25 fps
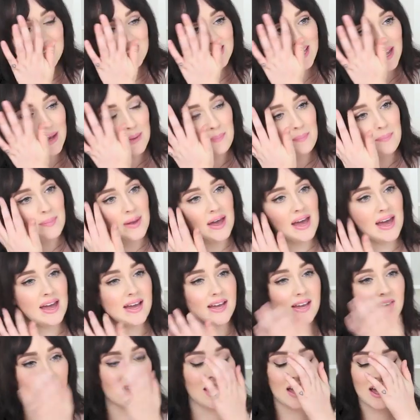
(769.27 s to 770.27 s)
It's like
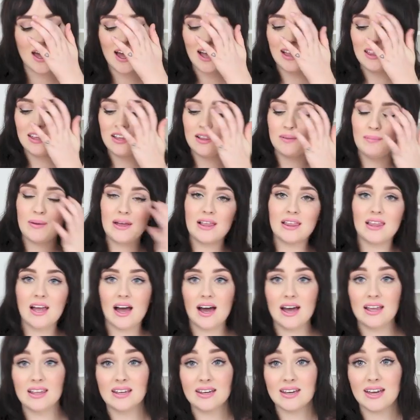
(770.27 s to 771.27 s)
pink, a little bit
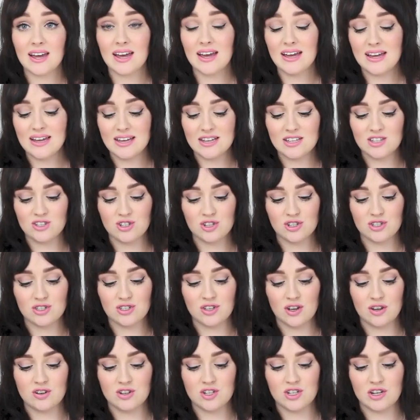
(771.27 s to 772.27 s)
lilac-y. It's just
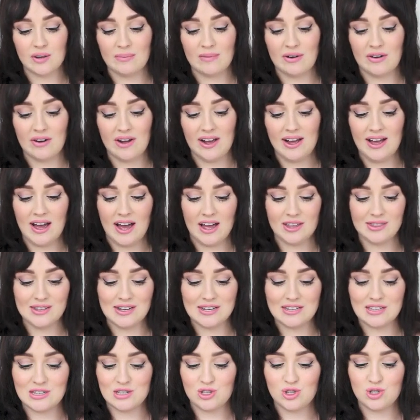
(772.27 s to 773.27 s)
so shimmery, and
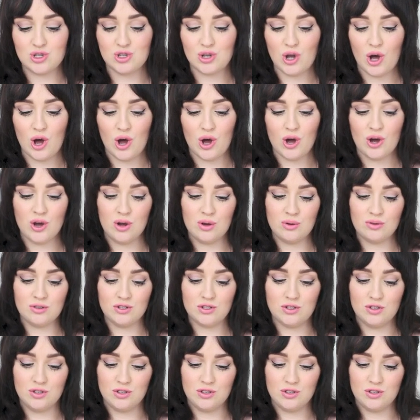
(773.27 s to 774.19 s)
there's so